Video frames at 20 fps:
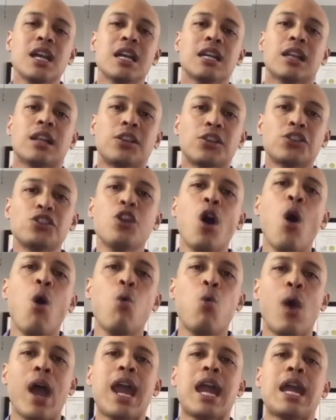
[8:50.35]
that there's no
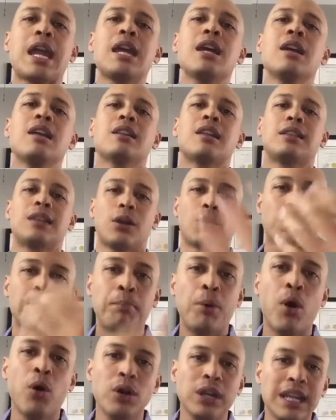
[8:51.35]
way that they were
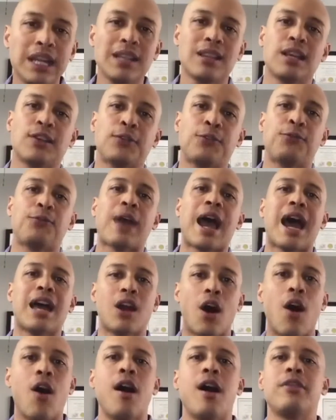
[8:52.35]
putting this
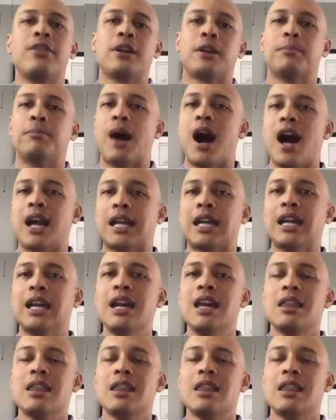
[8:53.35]
fat on their body.